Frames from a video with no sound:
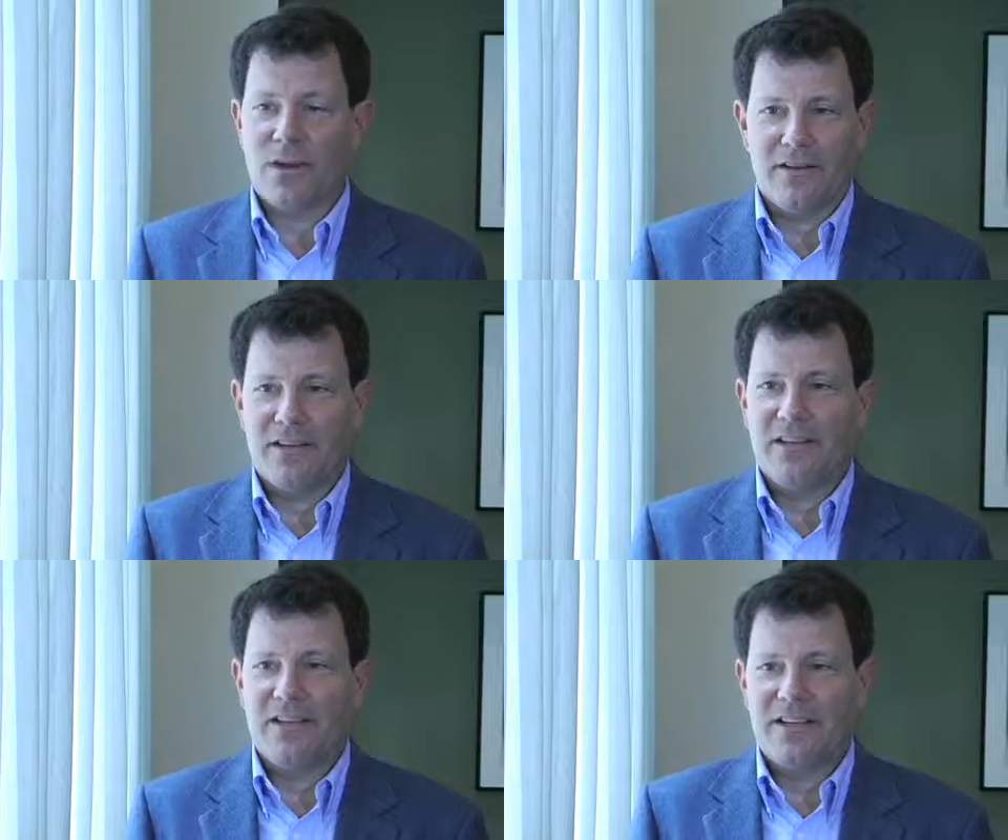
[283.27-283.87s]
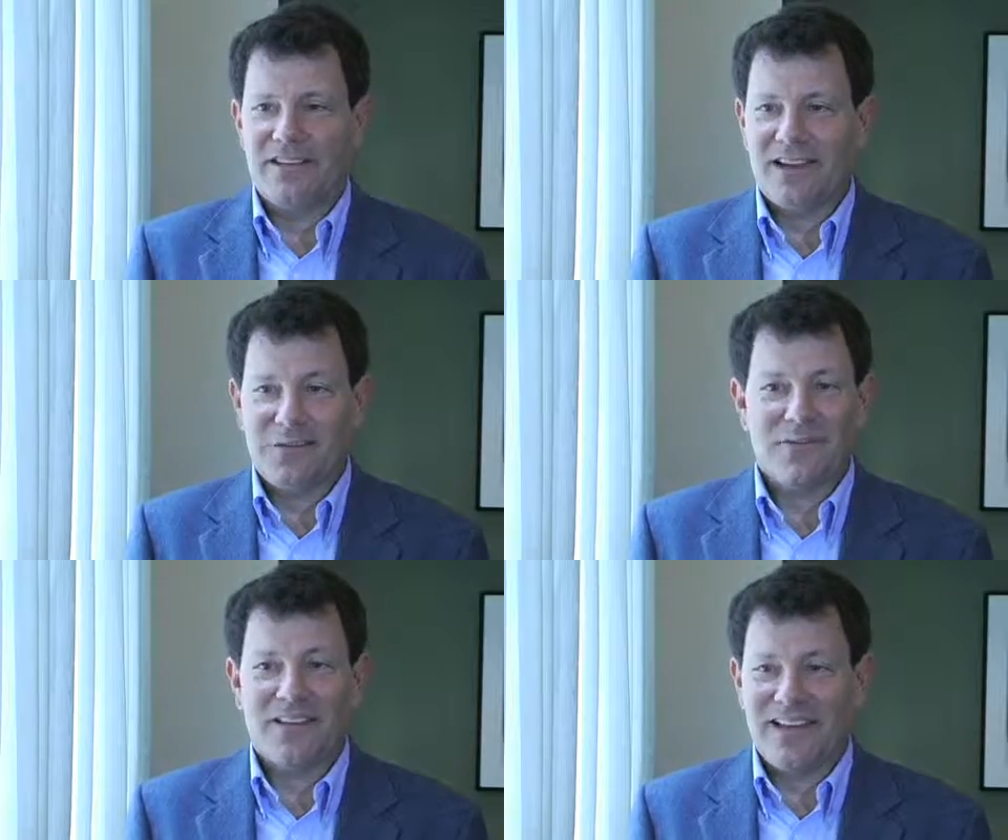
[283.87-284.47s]
And
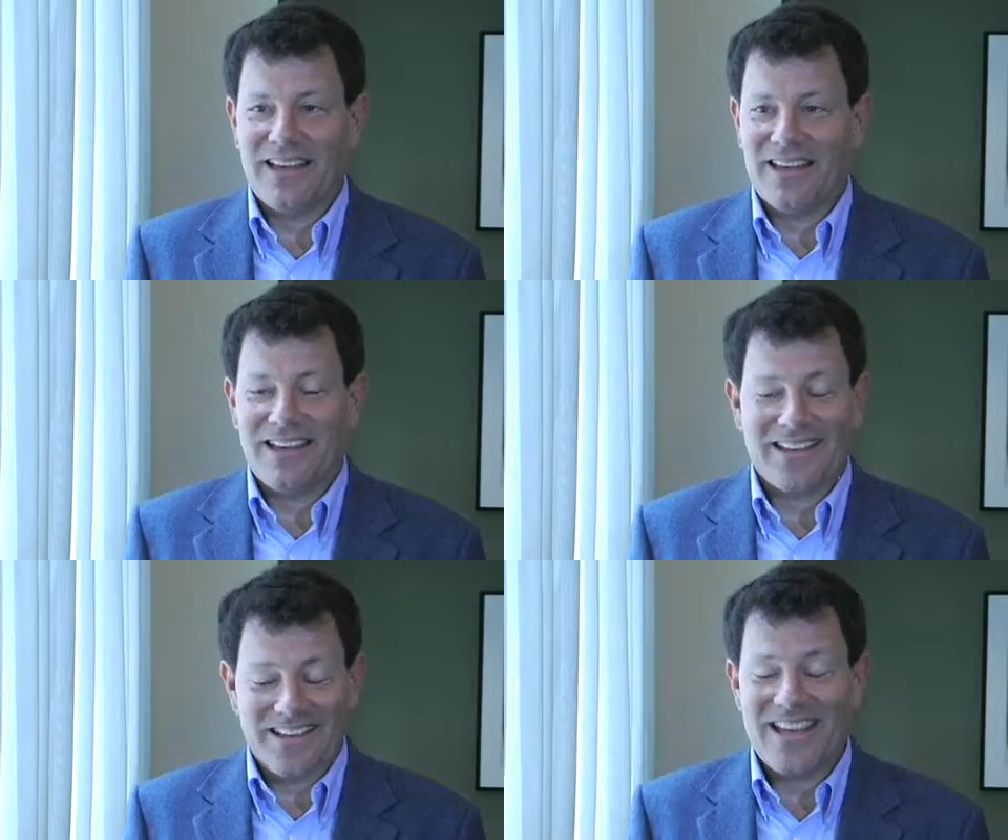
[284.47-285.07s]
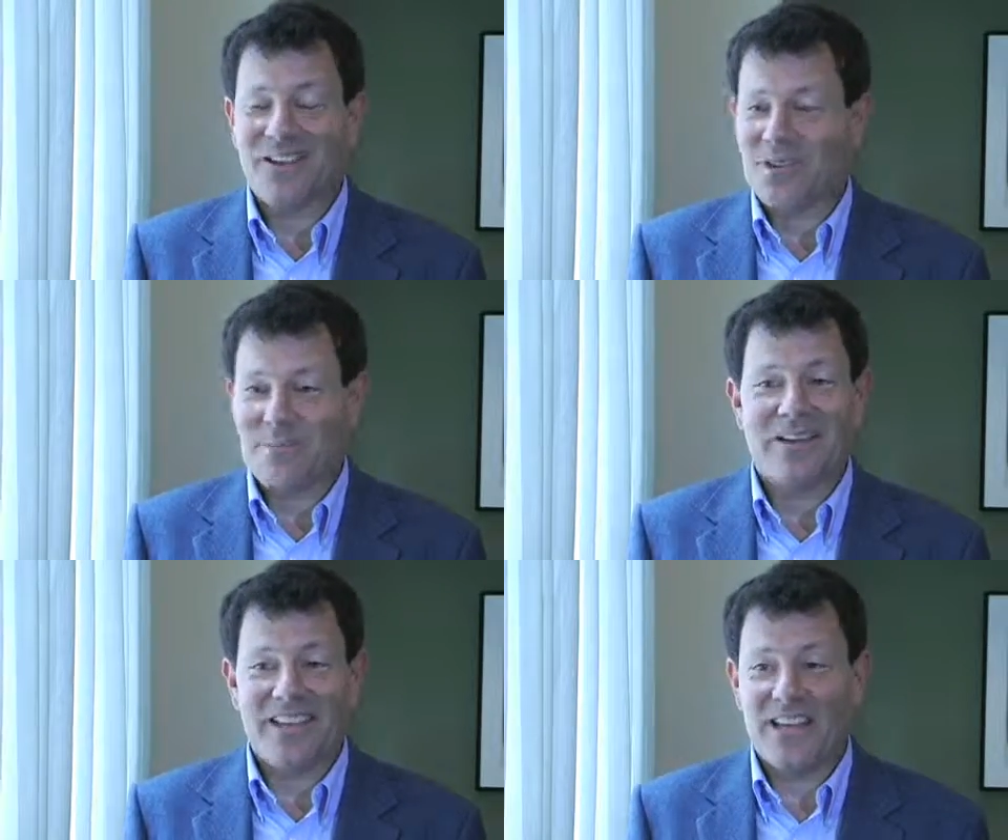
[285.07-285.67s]
it can take only
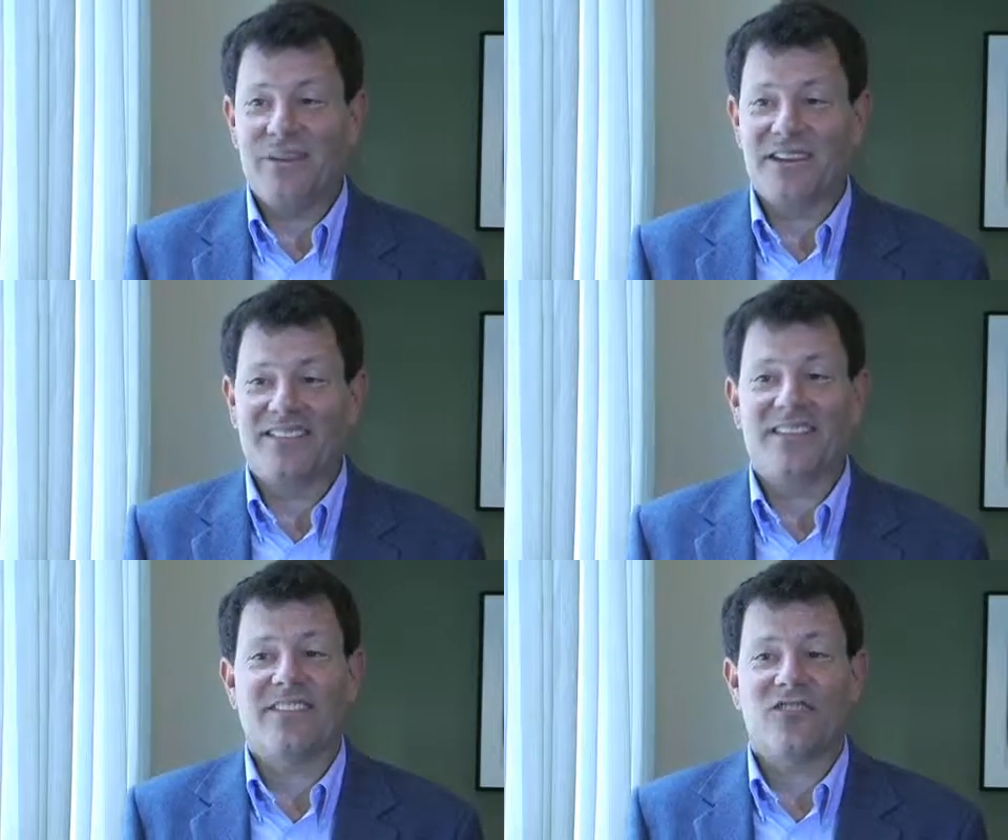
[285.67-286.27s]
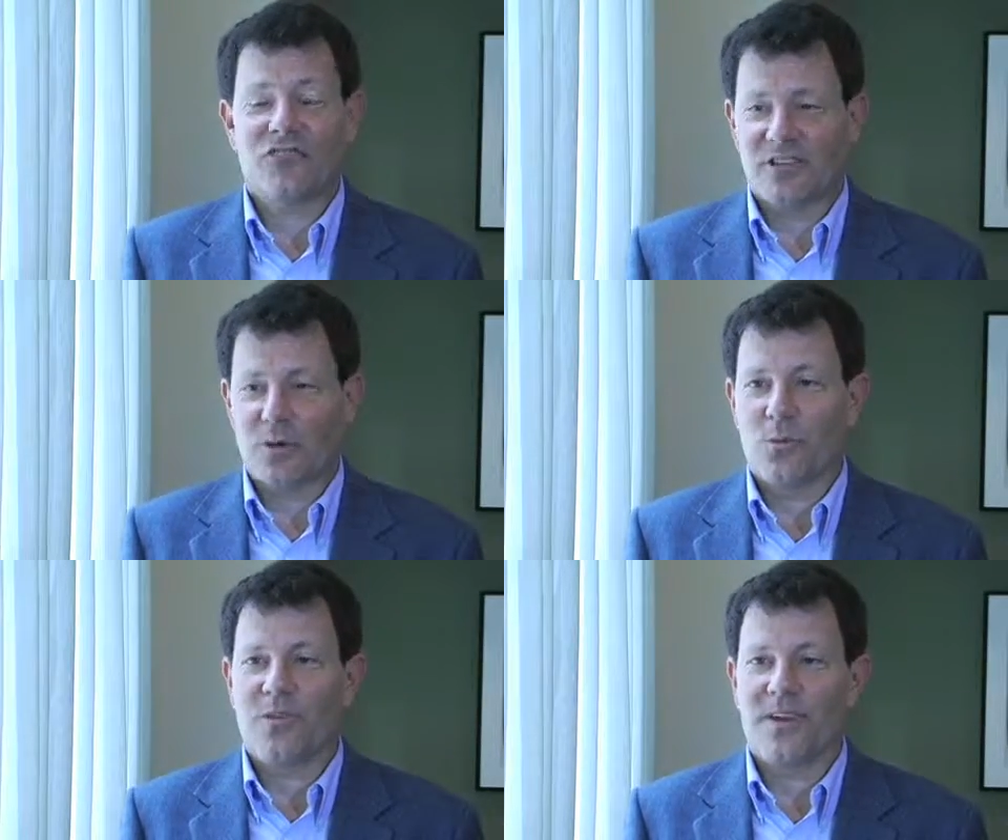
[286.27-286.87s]
about 10 minutes. It's
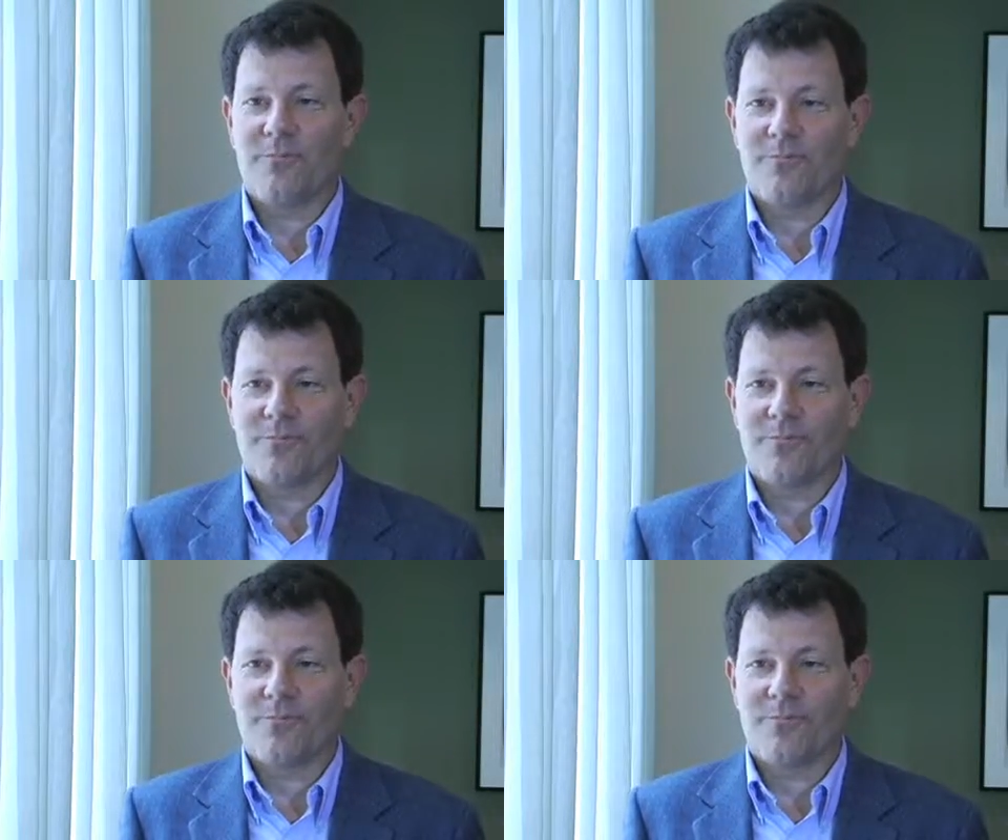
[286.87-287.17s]
surely worth it.